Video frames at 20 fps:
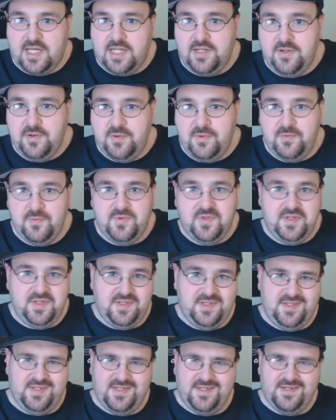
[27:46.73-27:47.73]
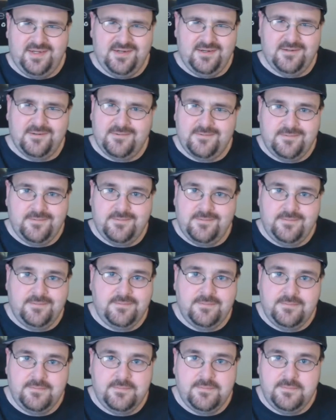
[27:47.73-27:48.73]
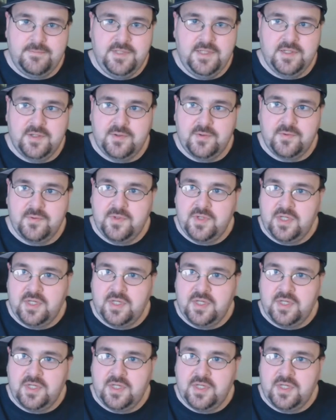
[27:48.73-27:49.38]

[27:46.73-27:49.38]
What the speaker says: I know that, you know,